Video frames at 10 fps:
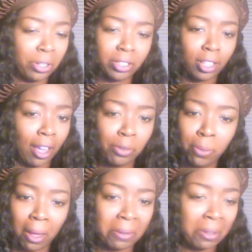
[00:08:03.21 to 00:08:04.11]
and tight. You
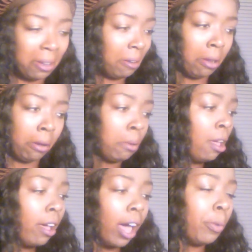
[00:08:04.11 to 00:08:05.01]
not get, no,
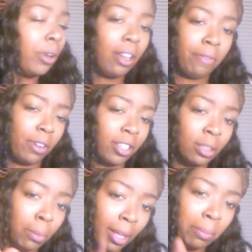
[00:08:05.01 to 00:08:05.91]
I would never, because
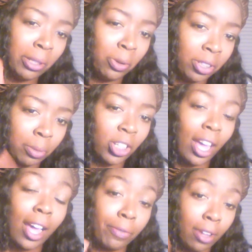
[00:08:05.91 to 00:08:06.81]
men be doing some shit.
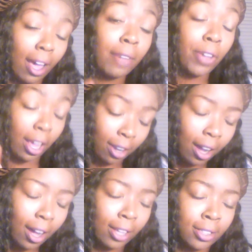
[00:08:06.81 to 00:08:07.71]
I have had
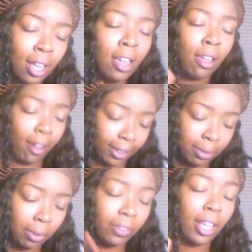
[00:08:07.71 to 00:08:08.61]
guys ask
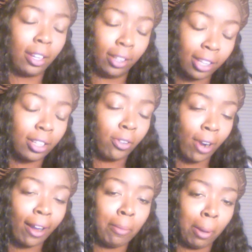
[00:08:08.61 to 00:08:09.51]
me if they can lick the
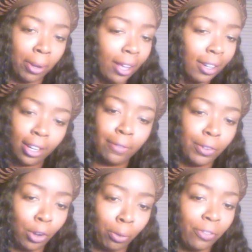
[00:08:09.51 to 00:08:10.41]
crack of my butt and didn't even
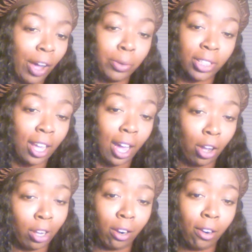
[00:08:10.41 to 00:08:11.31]
know if I was a guy
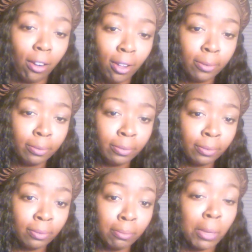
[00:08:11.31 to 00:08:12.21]
or girl.
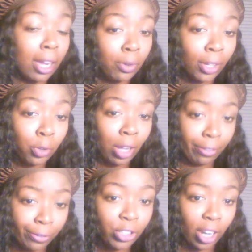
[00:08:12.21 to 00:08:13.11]
Mind you, I do have a
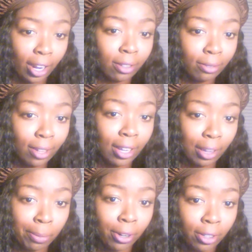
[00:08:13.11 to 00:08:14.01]
vagina. I
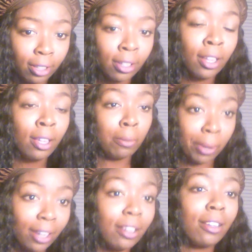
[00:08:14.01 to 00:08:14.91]
gave birth.
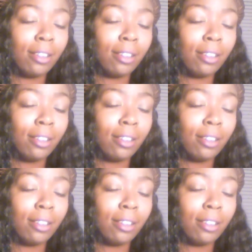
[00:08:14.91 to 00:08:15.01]
But,